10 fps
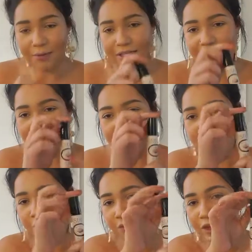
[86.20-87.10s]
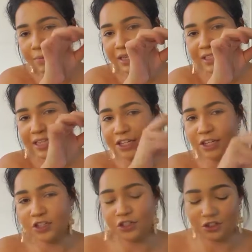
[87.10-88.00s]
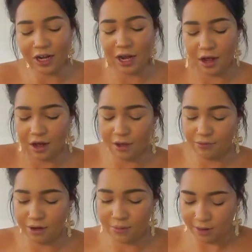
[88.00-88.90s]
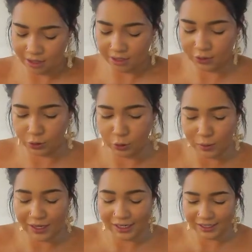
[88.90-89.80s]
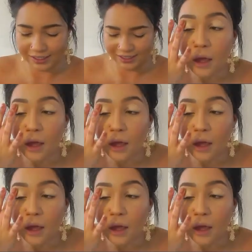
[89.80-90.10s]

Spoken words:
gonna start off with my Stay Don't Stray eye primer as always.